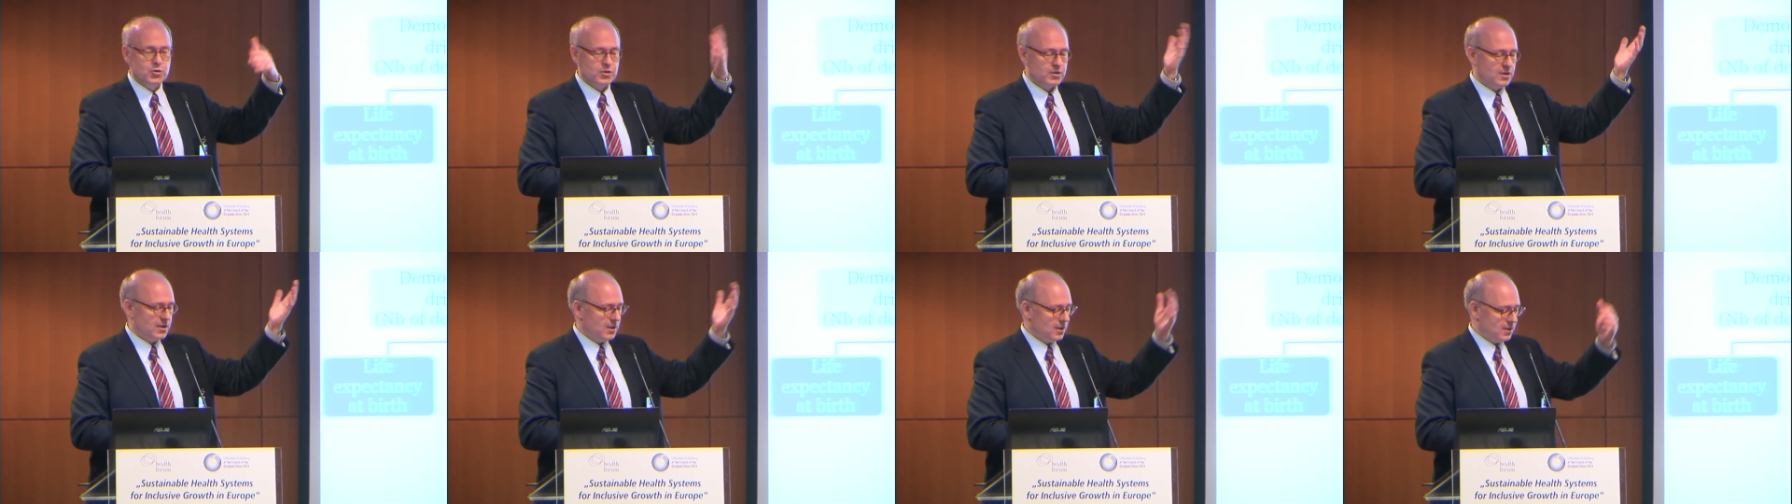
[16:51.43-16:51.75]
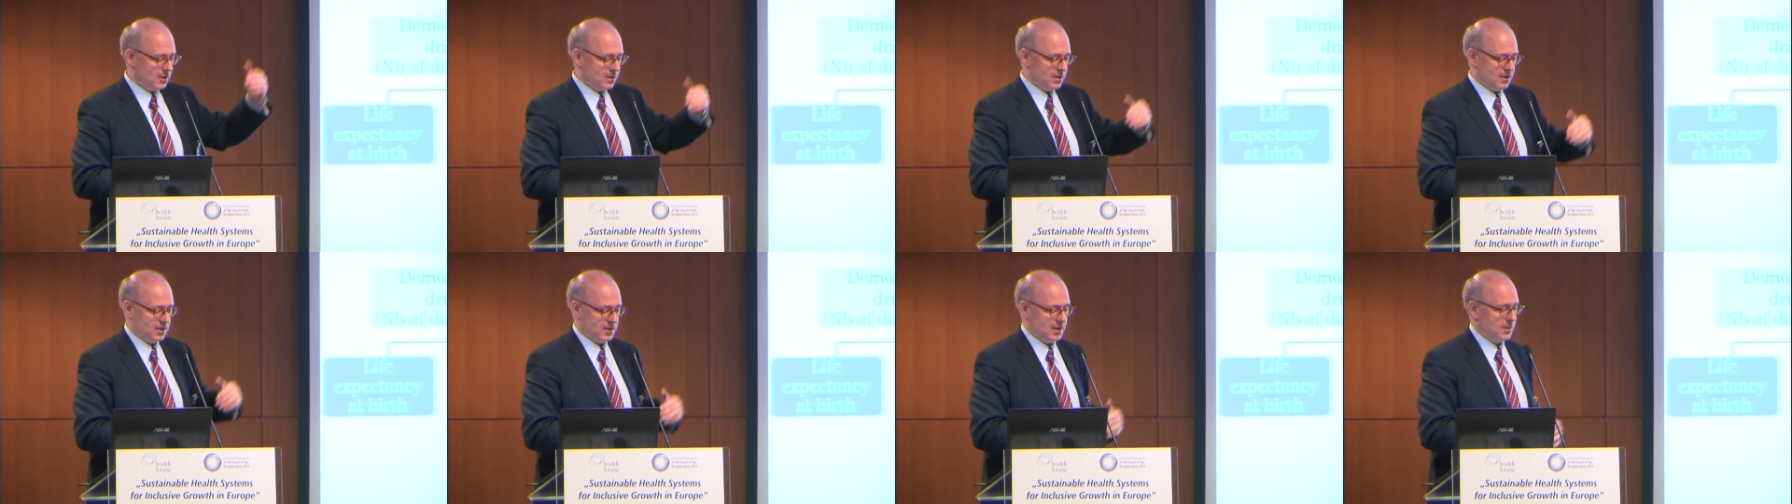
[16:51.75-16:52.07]

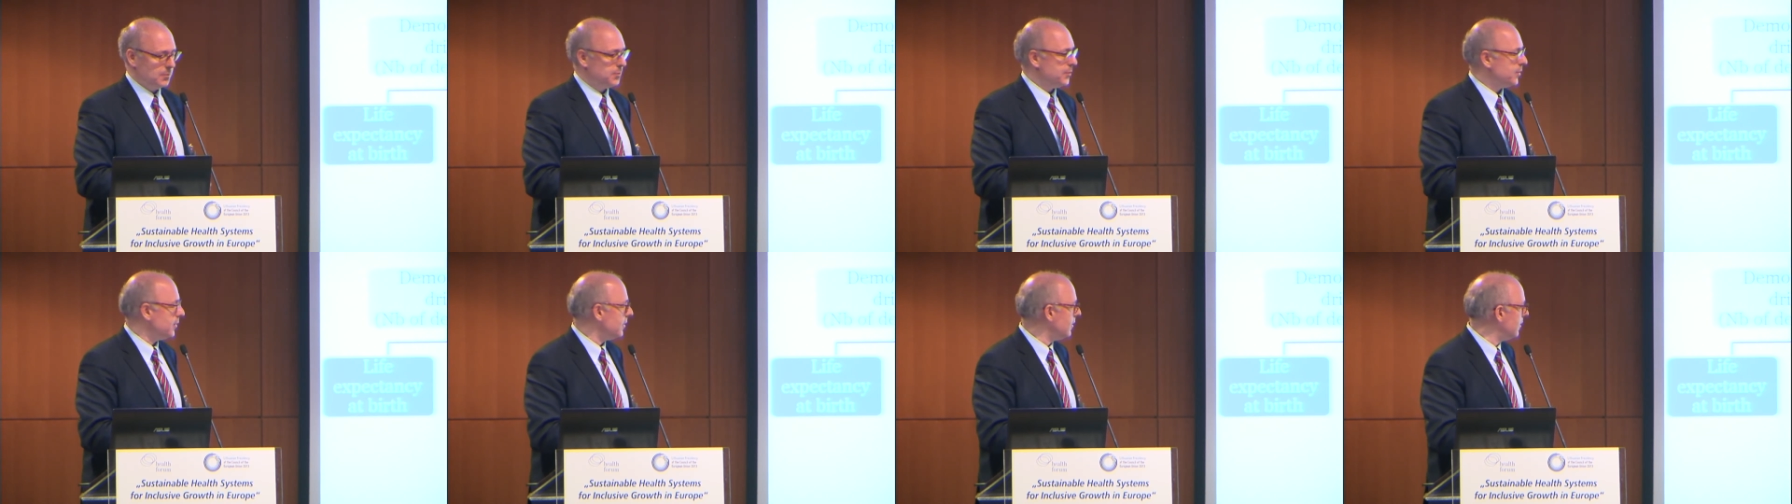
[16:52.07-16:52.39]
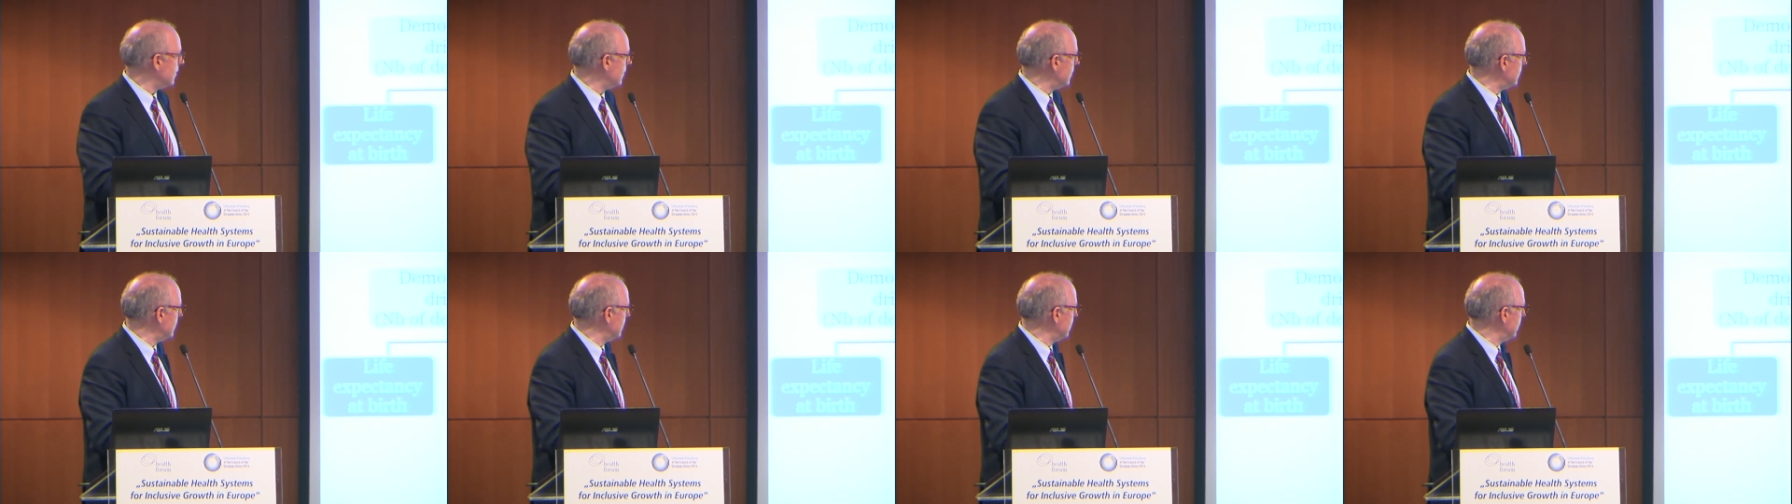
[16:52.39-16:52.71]
up
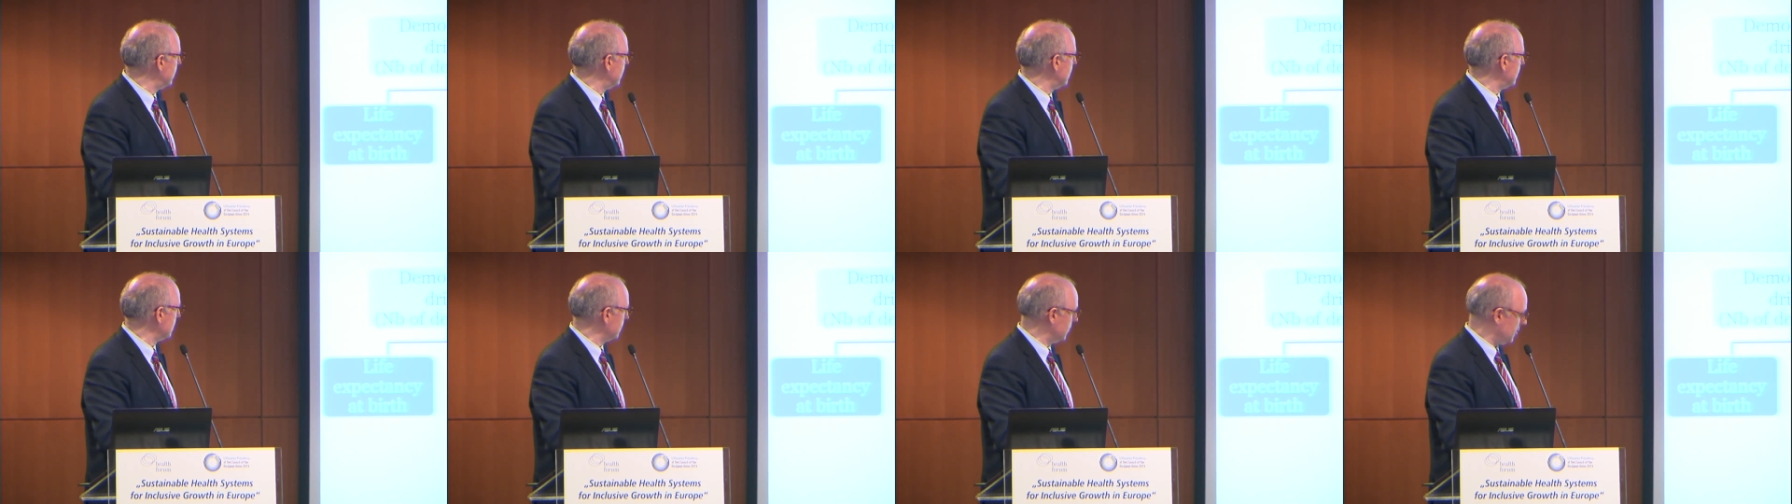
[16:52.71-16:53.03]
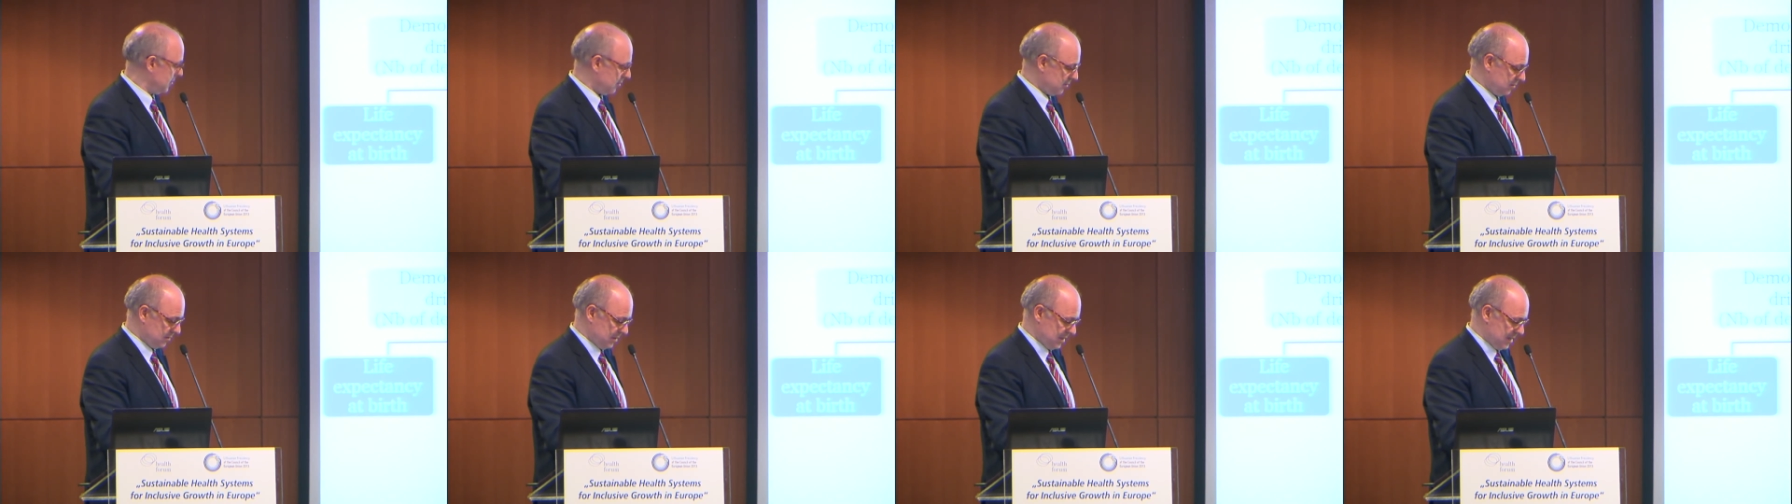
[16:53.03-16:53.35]

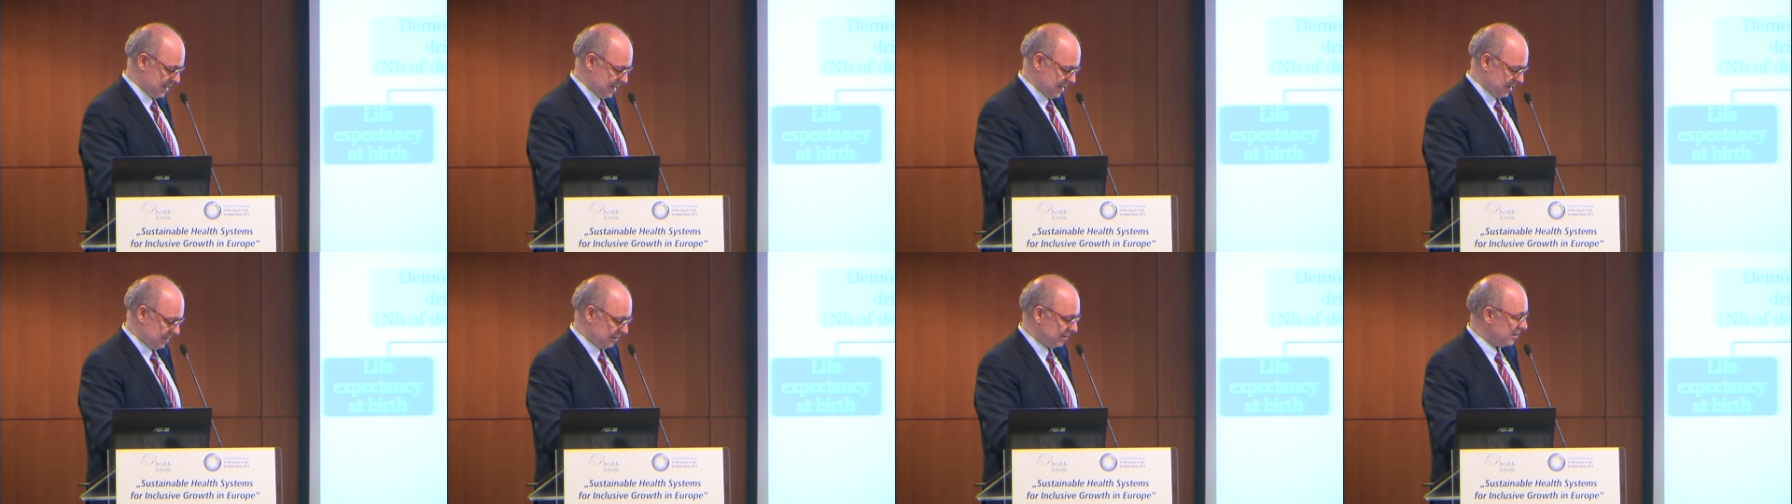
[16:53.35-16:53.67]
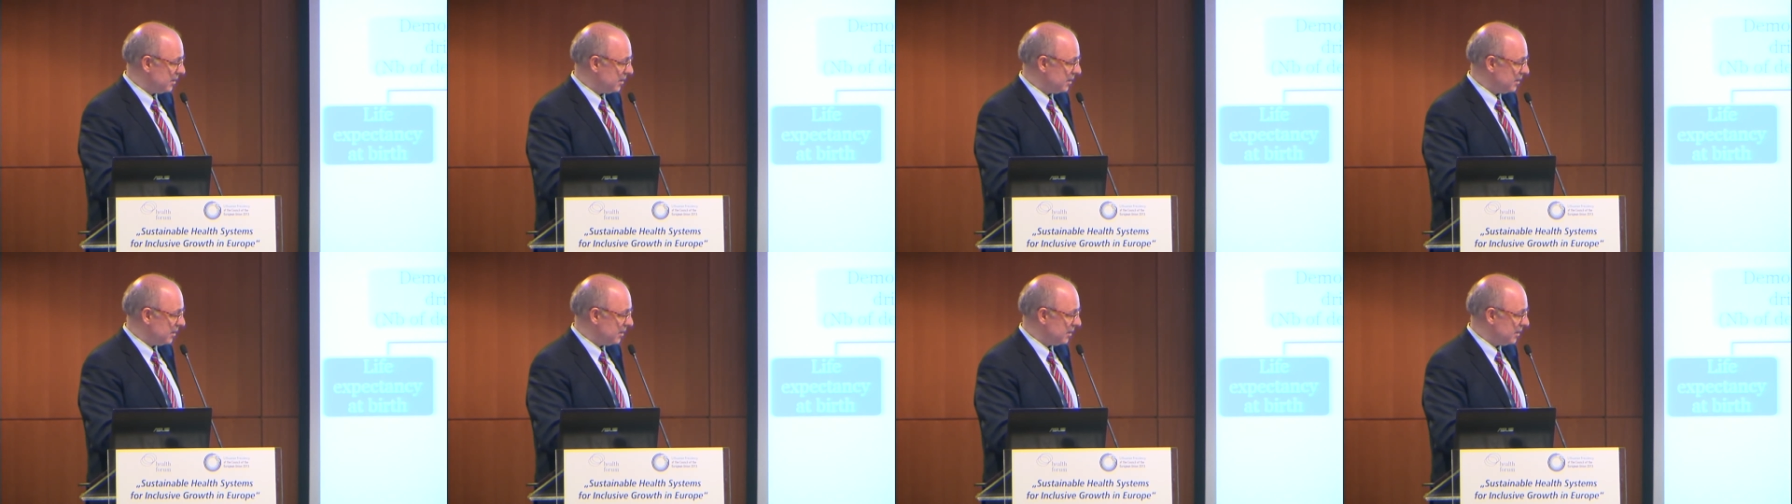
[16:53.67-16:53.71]
the